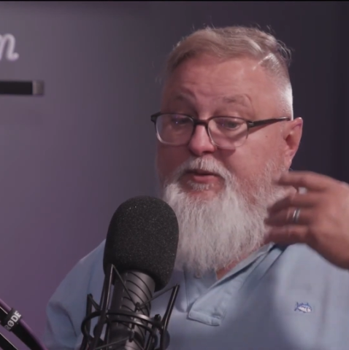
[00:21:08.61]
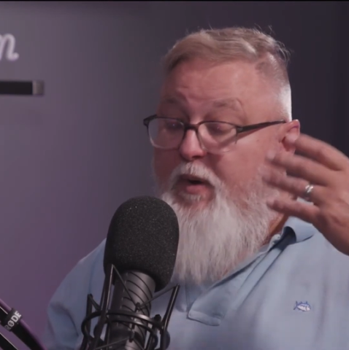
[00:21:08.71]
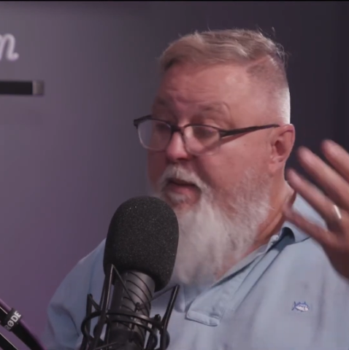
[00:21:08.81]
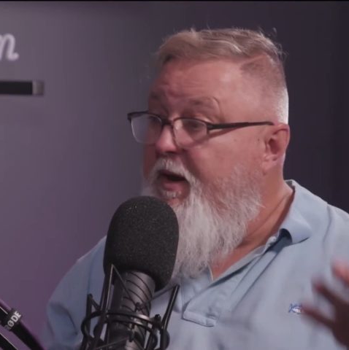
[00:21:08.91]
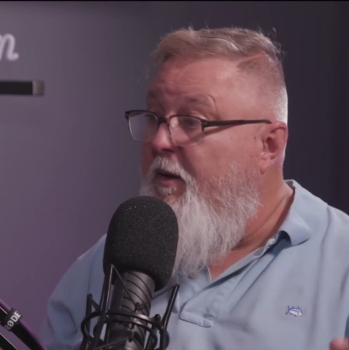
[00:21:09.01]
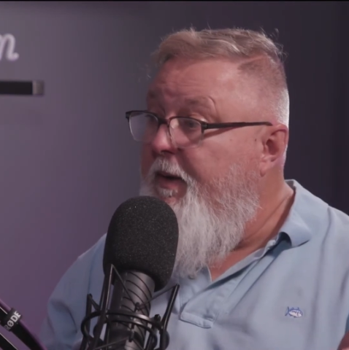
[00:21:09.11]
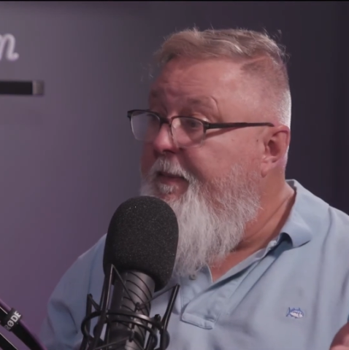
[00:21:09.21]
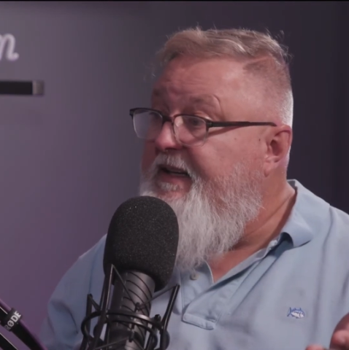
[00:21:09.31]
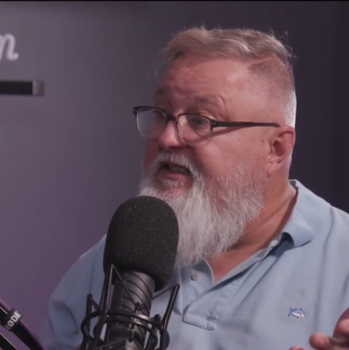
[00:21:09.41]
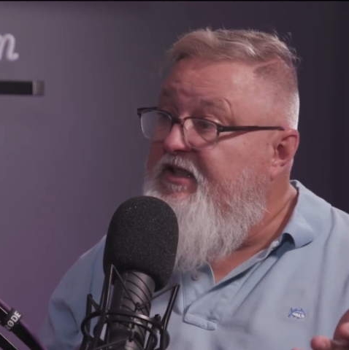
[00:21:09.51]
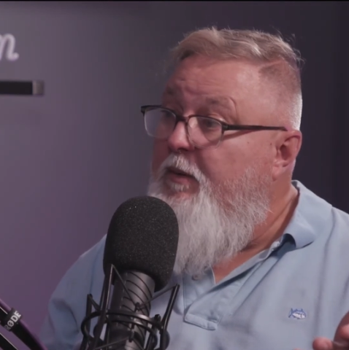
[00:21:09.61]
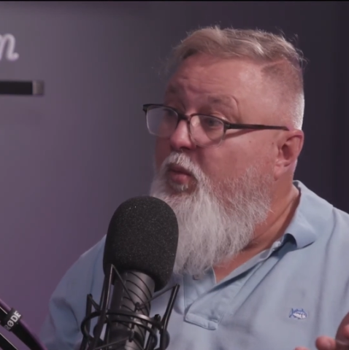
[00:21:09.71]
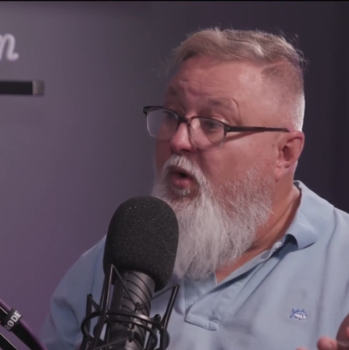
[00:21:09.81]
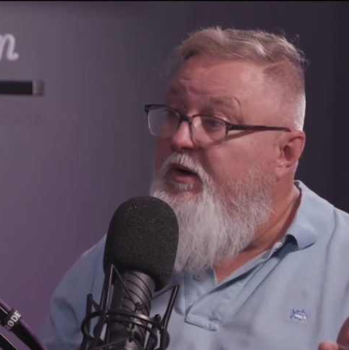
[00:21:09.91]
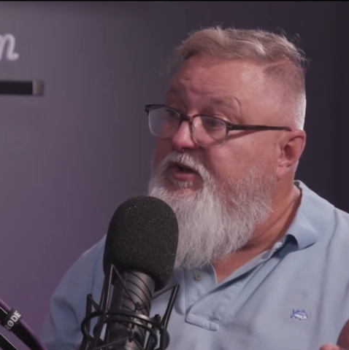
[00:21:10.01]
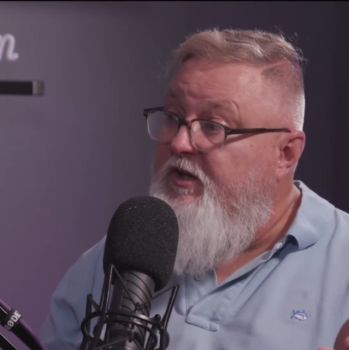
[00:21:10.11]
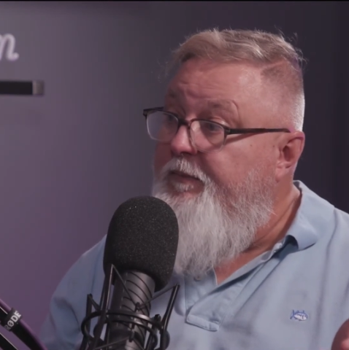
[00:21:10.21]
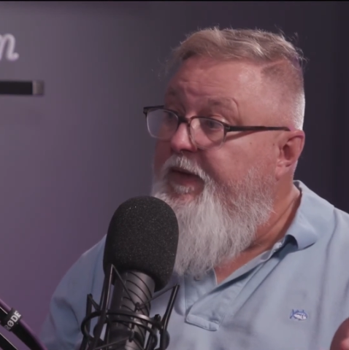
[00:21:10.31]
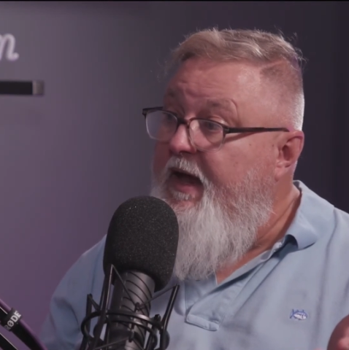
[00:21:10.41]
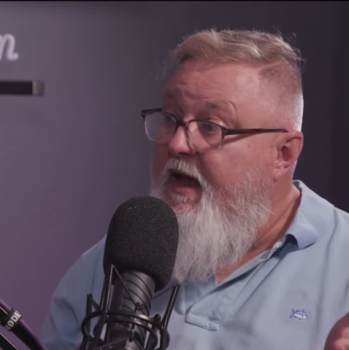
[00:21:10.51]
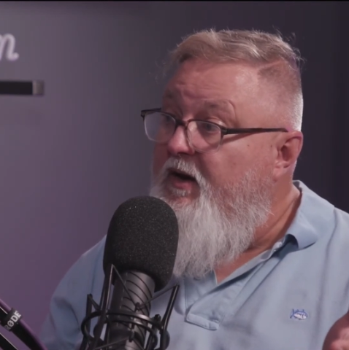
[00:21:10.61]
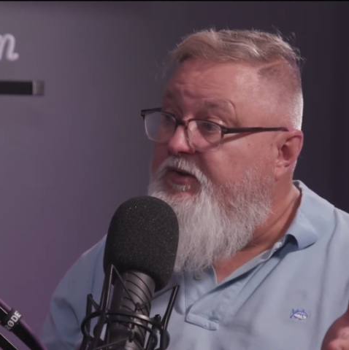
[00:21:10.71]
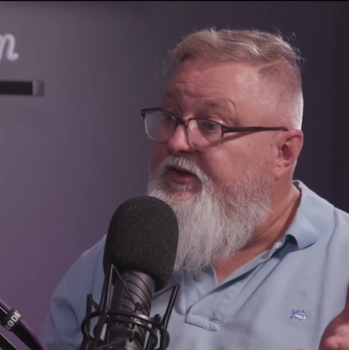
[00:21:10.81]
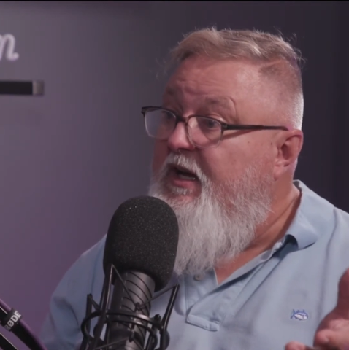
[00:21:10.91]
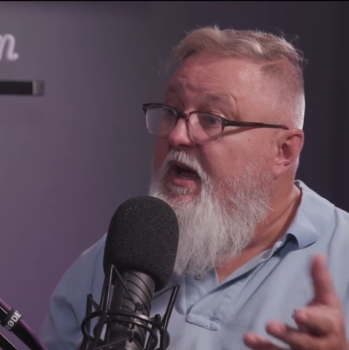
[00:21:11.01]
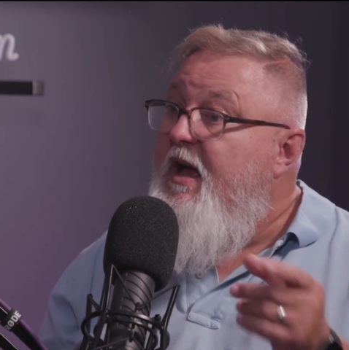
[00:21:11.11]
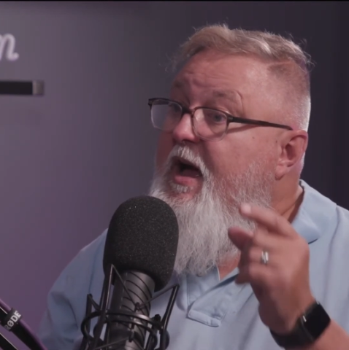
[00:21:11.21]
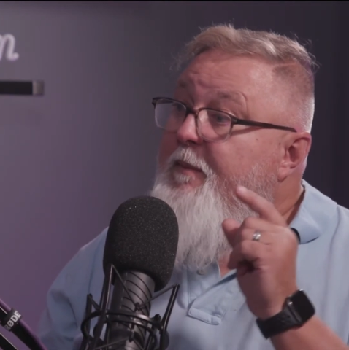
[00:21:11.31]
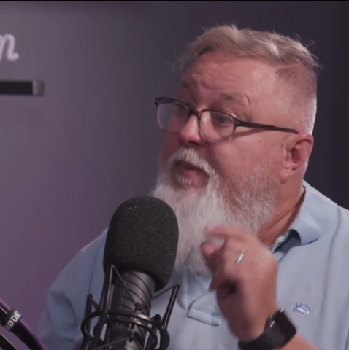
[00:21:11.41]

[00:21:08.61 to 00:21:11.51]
It's probably going to be about someone or something else. Mm-hmm.